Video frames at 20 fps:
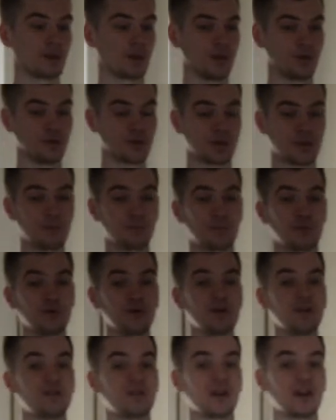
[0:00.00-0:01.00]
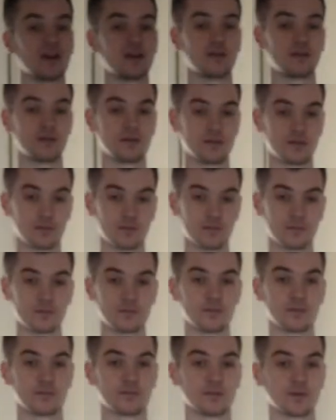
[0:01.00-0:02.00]
You can breathe in.
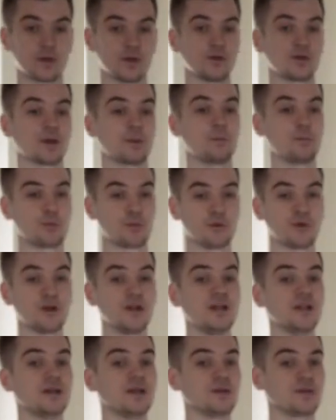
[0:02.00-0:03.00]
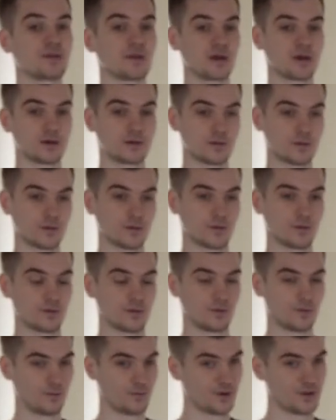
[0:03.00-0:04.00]
You can breathe
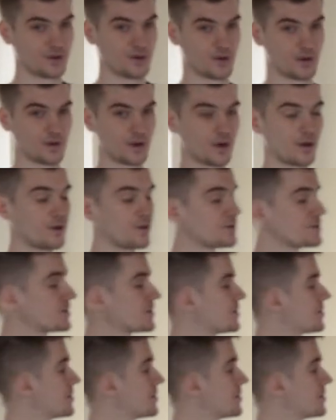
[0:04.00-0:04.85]
with your nose.